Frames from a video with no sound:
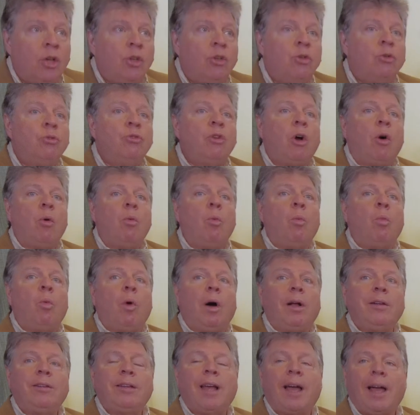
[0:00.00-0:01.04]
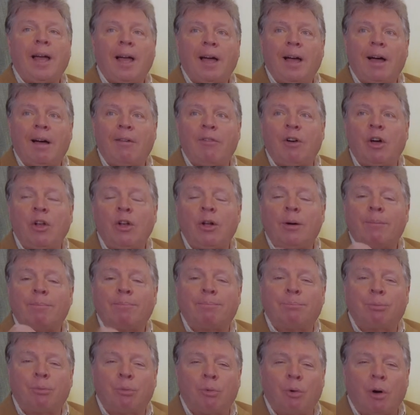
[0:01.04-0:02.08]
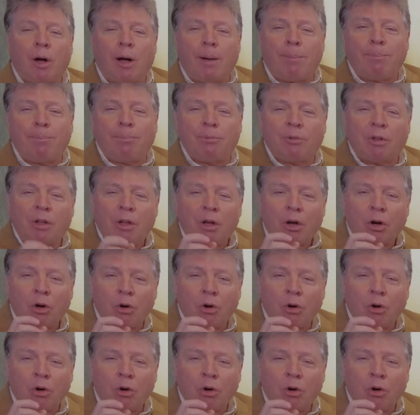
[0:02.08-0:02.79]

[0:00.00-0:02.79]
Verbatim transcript: You don't want to have an abrupt